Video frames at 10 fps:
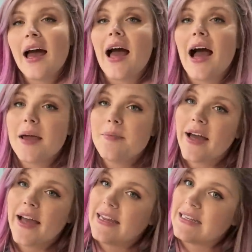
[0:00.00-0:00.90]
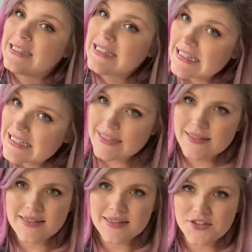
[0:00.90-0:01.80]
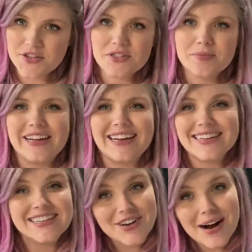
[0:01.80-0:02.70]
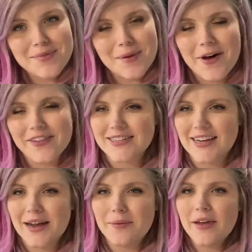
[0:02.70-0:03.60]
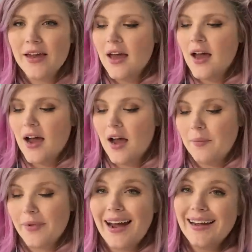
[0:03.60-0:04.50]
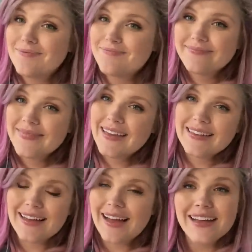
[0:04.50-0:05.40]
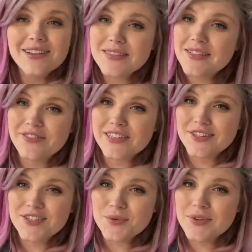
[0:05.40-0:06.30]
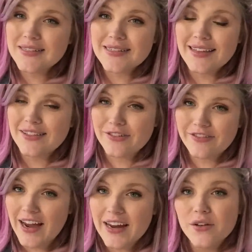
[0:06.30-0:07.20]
I buy decent scissors because I drop them all the time, but I use the Fiskars ones and they're fine.